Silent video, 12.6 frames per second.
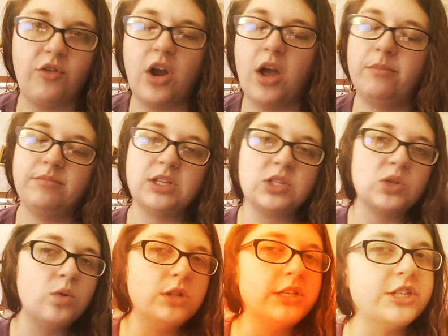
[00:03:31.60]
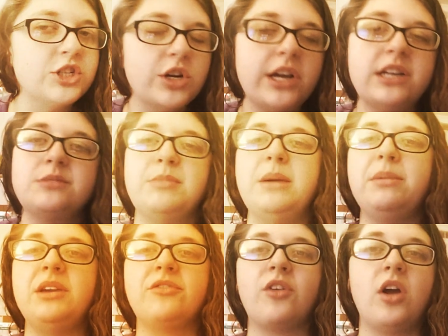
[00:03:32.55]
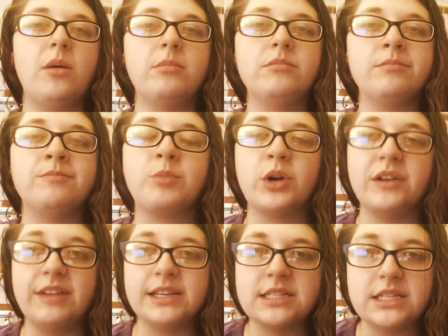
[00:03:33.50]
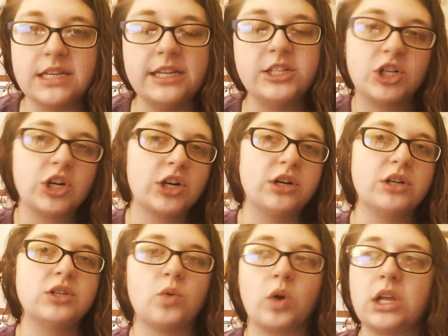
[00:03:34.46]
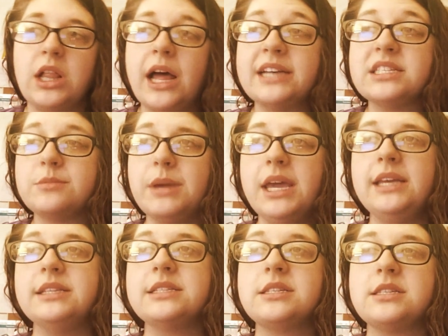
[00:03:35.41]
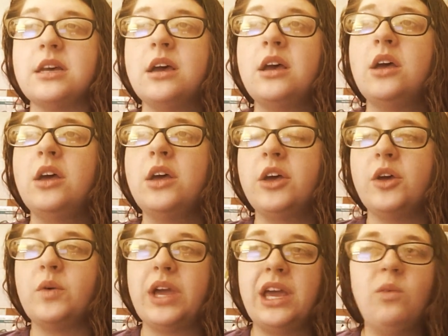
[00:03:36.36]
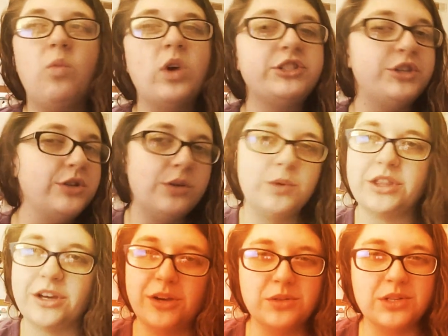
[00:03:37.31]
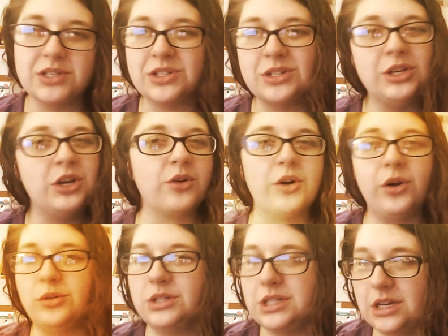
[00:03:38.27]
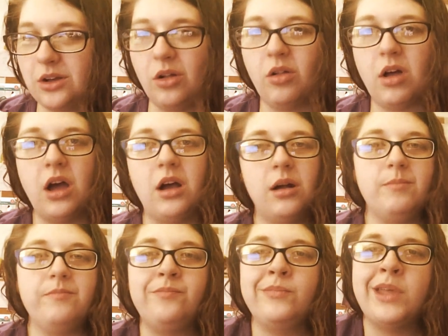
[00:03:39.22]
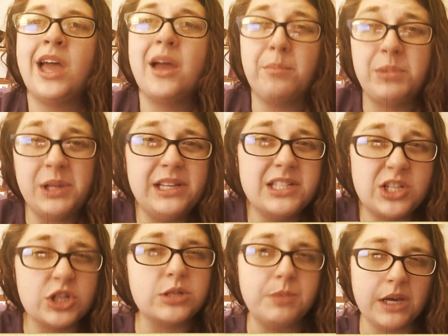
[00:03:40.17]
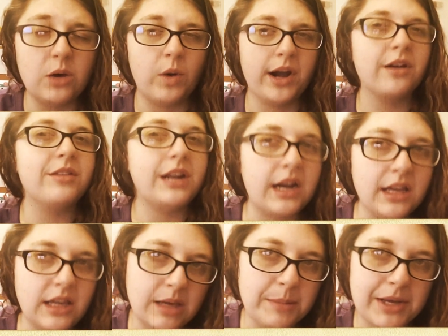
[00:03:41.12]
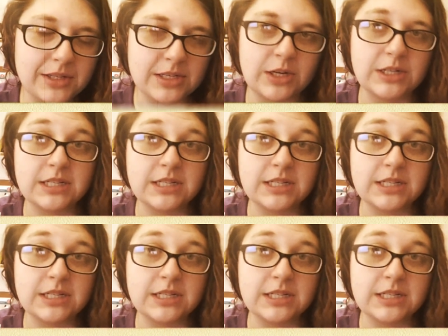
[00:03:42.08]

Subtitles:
from the school district, maybe from previous teachers or classmates. Okay, what you do with those is your own deal. Please just be aware that any emails that are